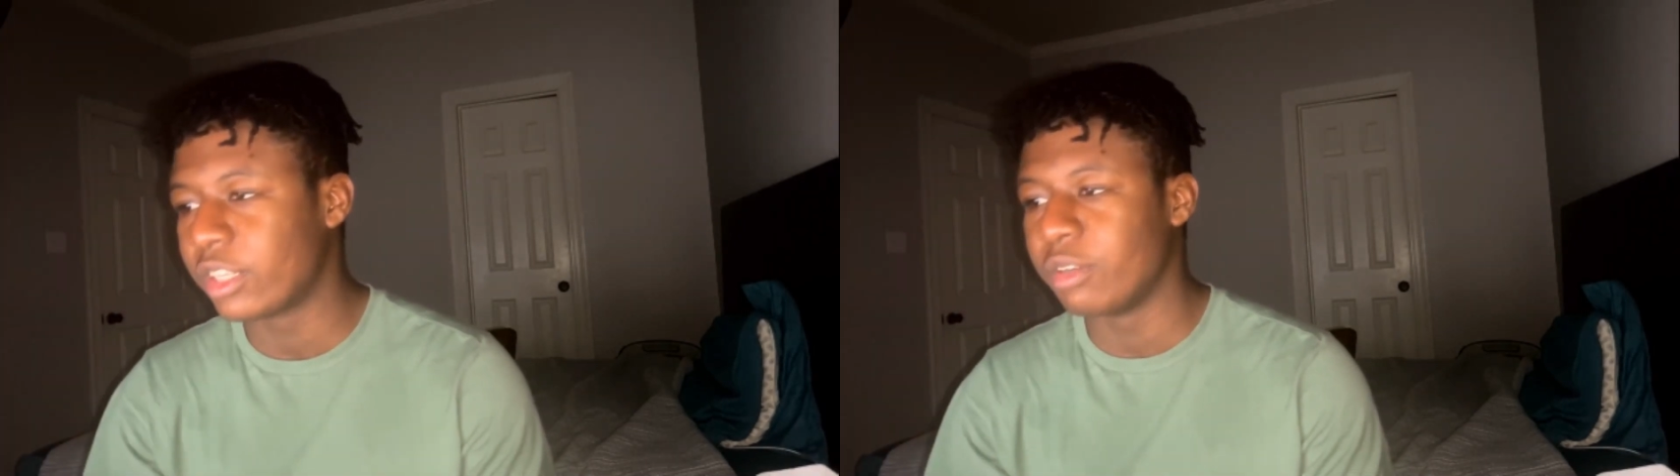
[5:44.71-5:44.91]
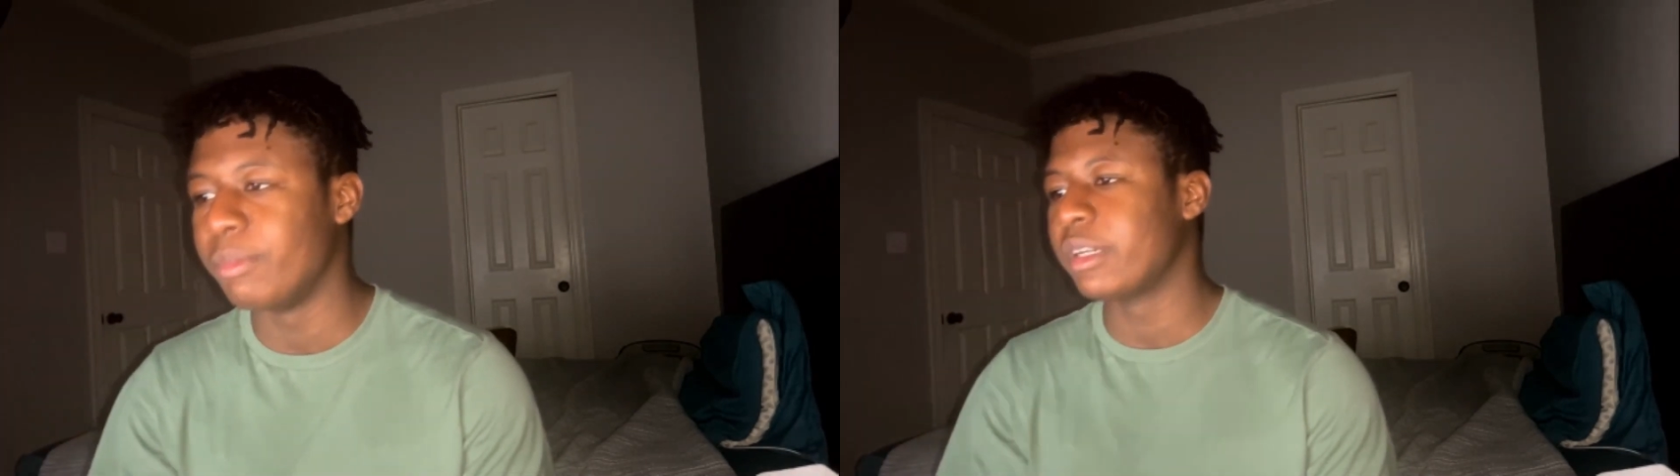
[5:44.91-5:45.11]

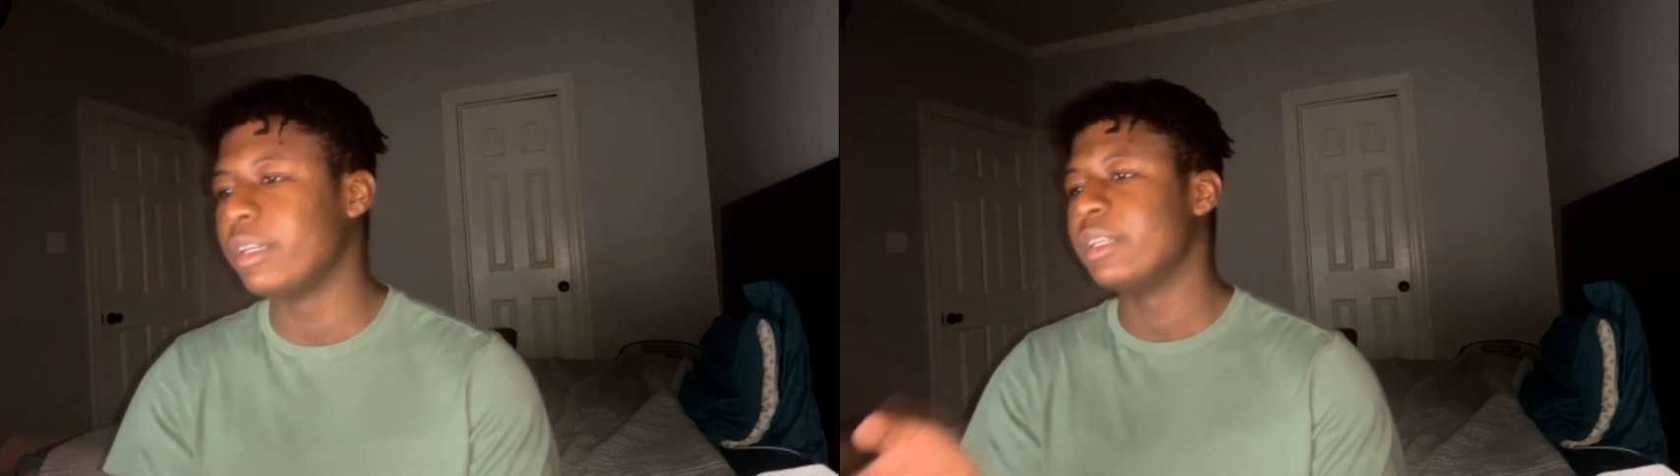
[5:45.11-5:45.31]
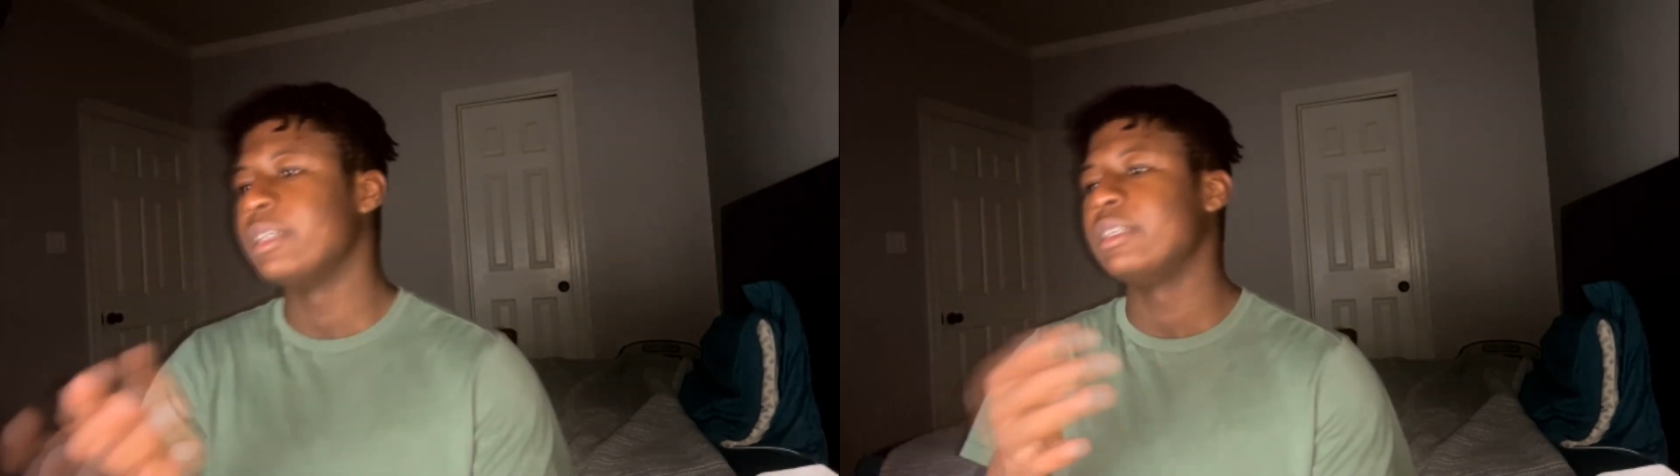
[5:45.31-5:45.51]

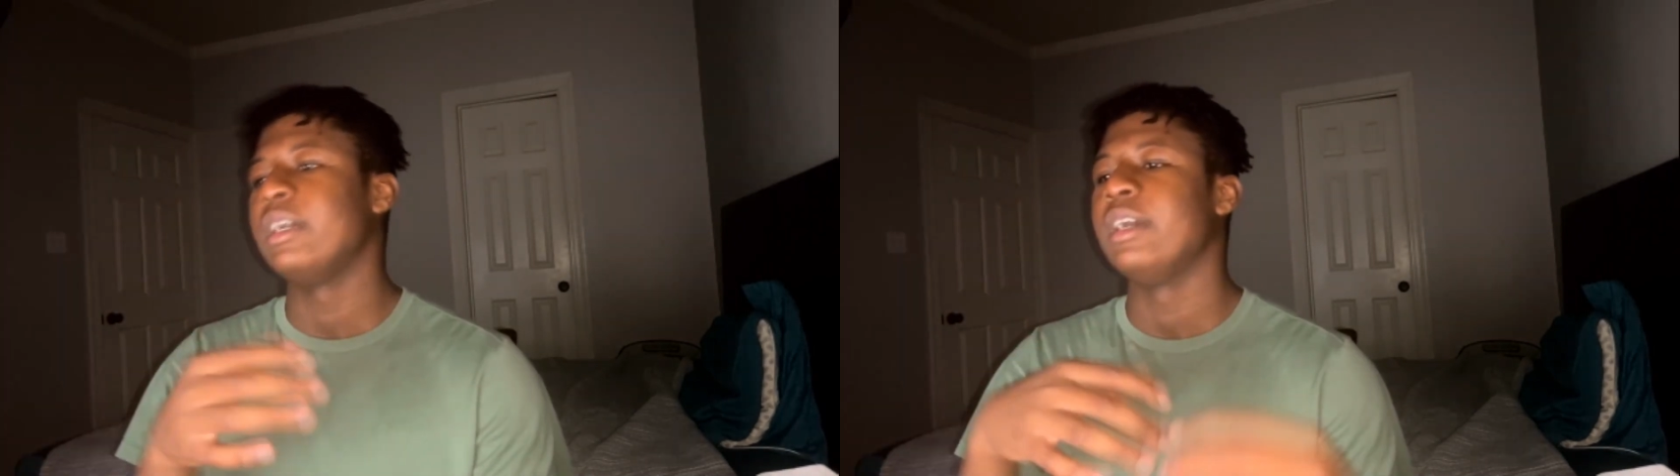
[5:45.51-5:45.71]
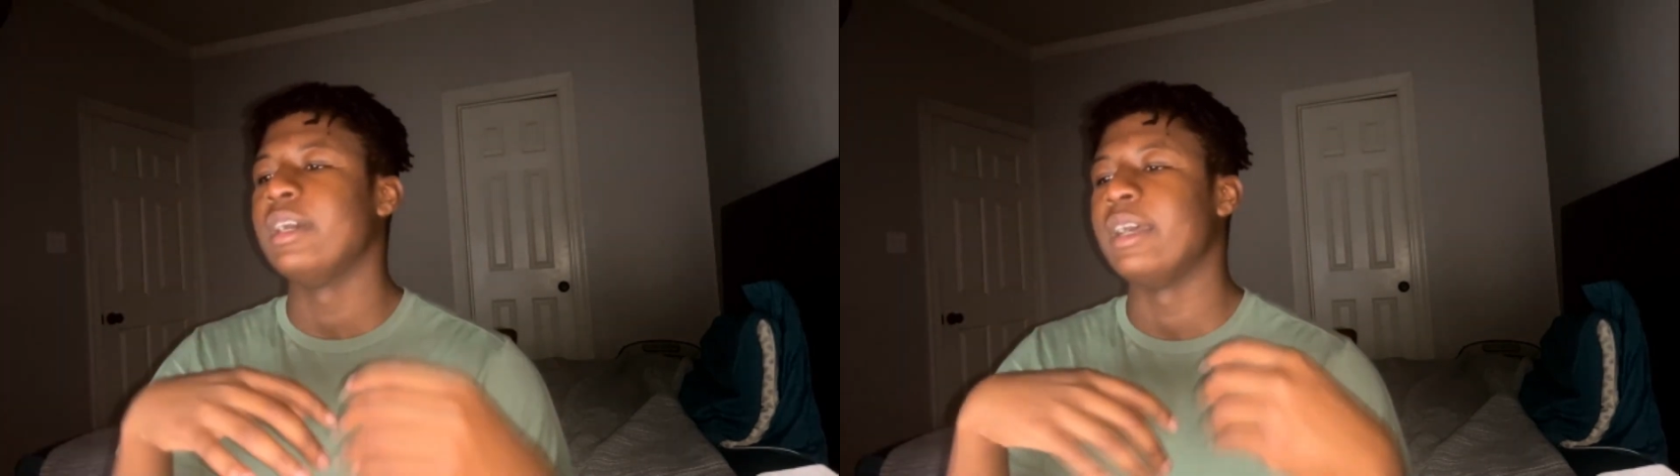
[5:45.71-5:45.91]
Kuminga,
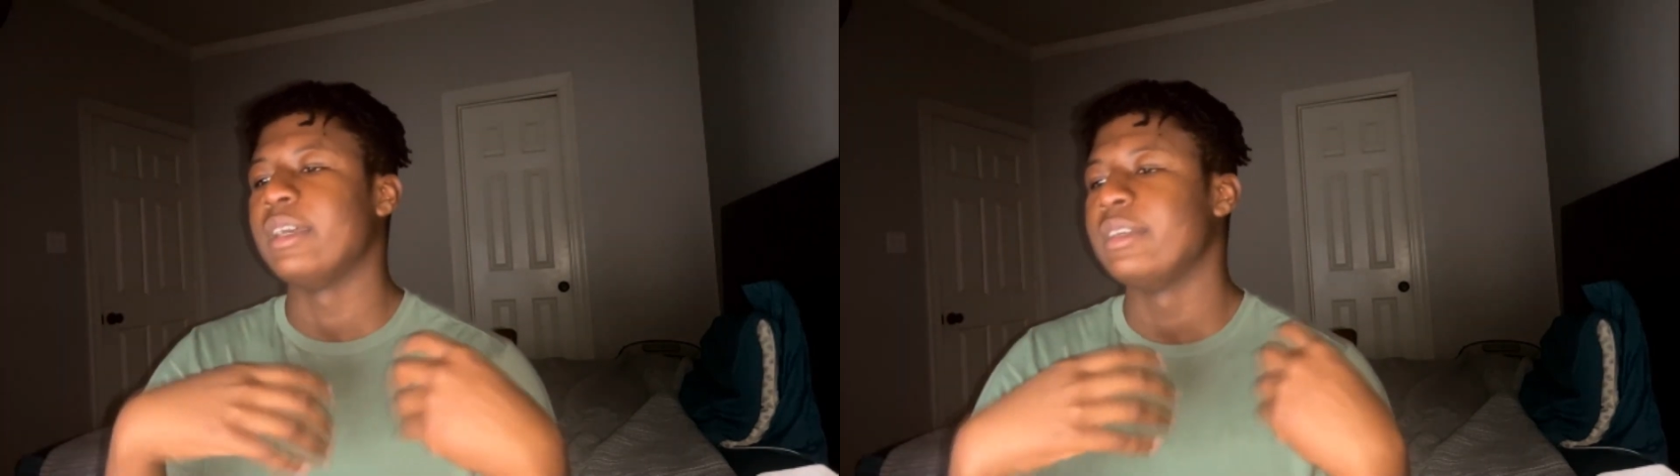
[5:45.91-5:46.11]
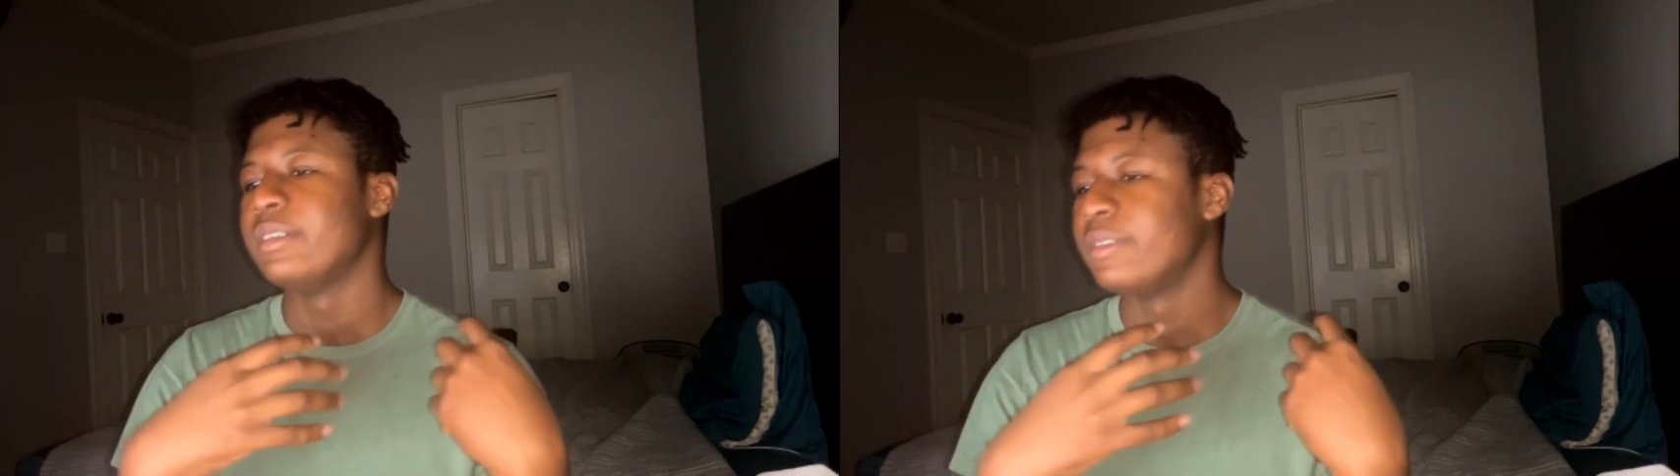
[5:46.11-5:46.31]

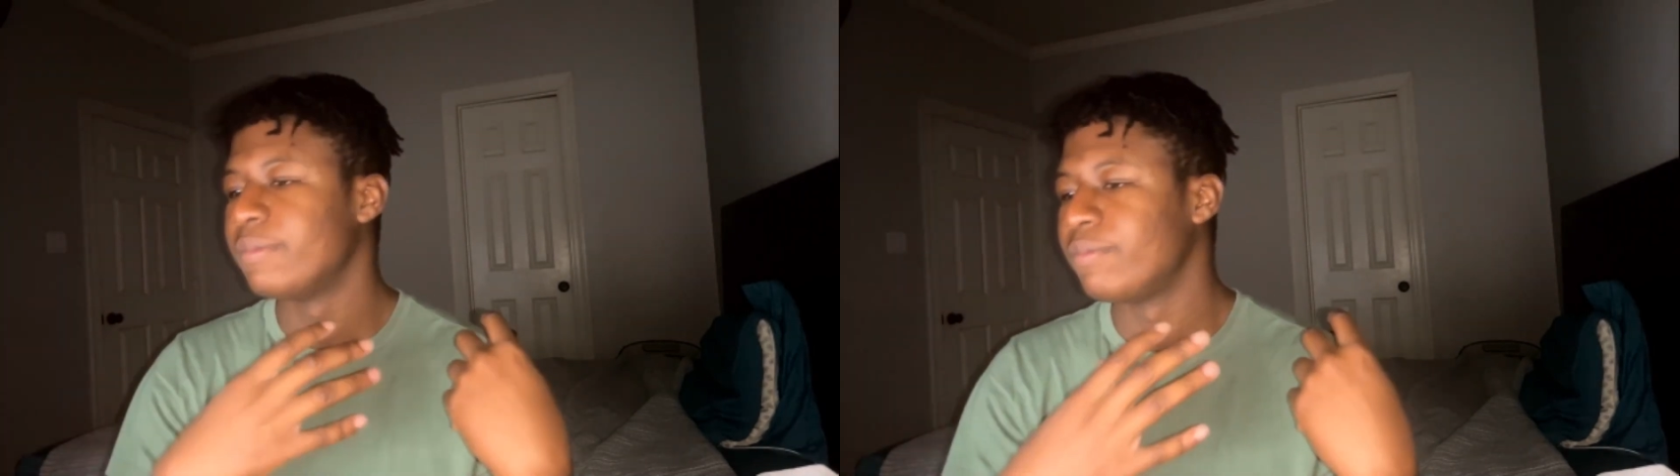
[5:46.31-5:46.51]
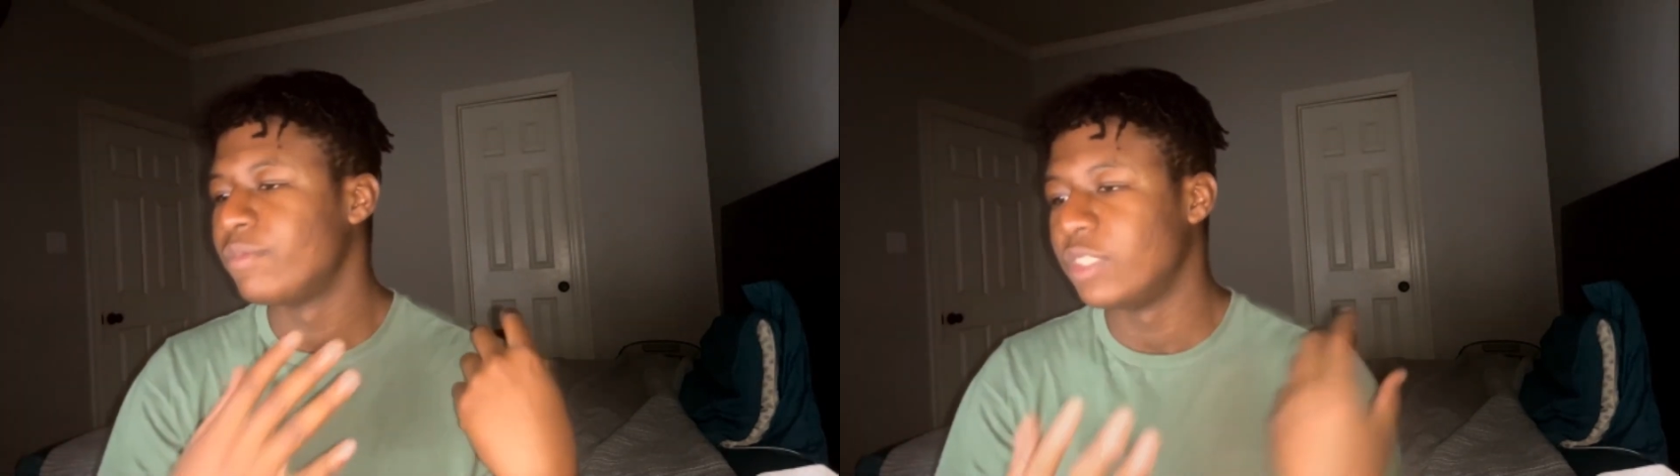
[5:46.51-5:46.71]

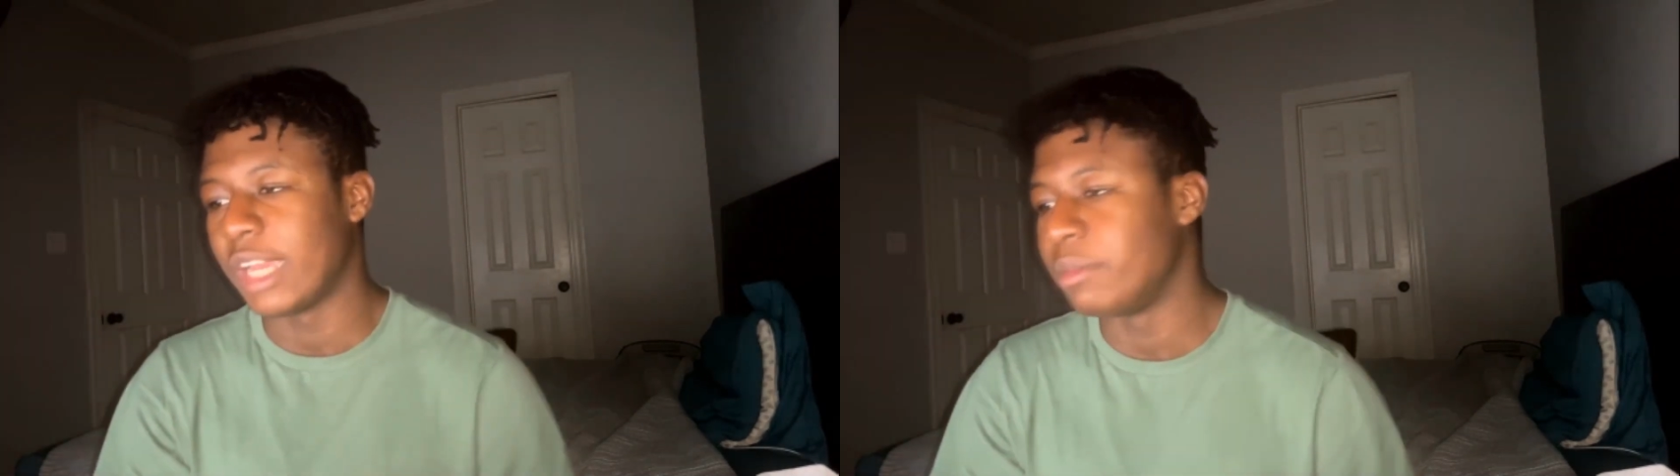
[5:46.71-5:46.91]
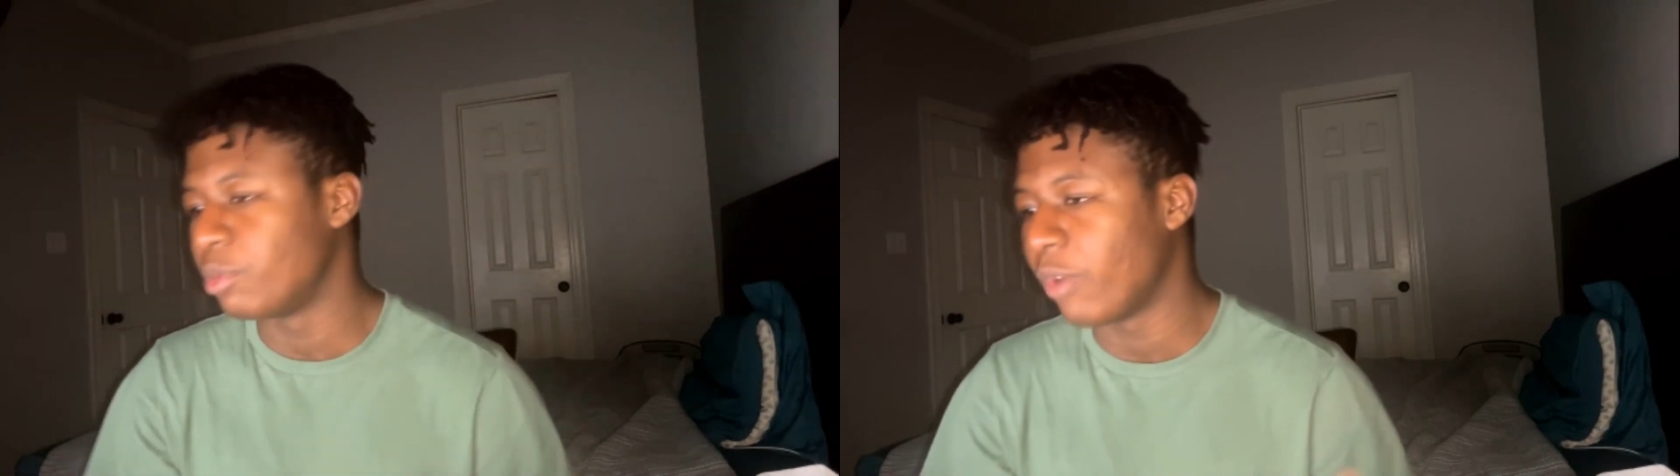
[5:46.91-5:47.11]
James